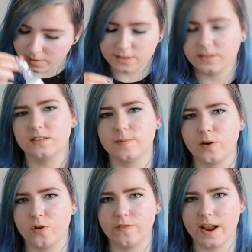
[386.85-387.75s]
This doesn't
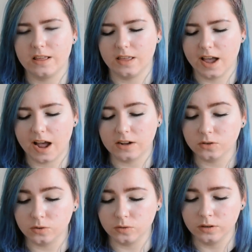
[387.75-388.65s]
smell of anything at
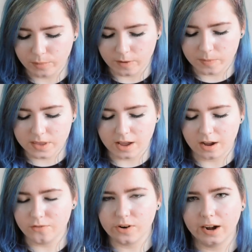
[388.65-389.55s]
all, but yeah,
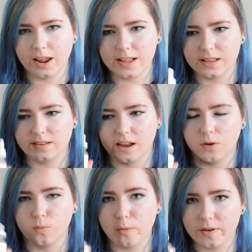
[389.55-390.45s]
I really like this and I
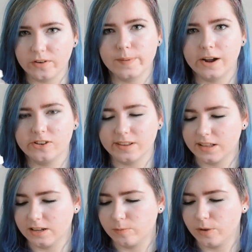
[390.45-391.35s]
will be repurchasing
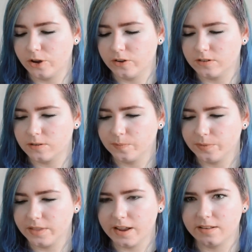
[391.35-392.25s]
this because
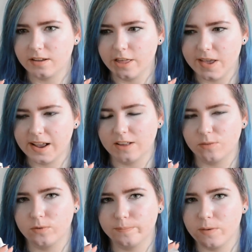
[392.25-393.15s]
this, I think, has
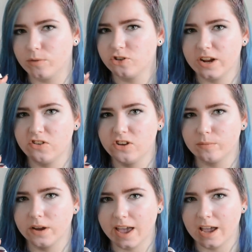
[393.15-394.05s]
been what's changing
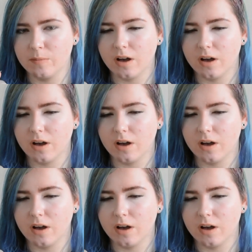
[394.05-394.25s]
my game.